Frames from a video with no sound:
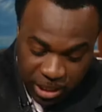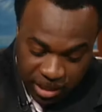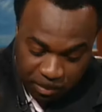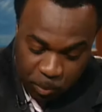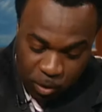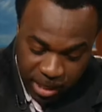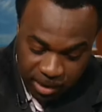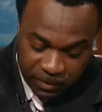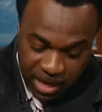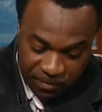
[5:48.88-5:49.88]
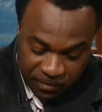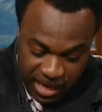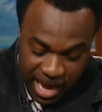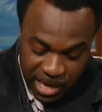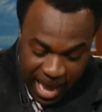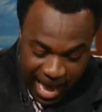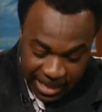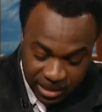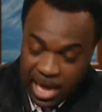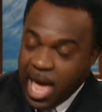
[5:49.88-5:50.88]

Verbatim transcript: at the point of death. Lay your hands.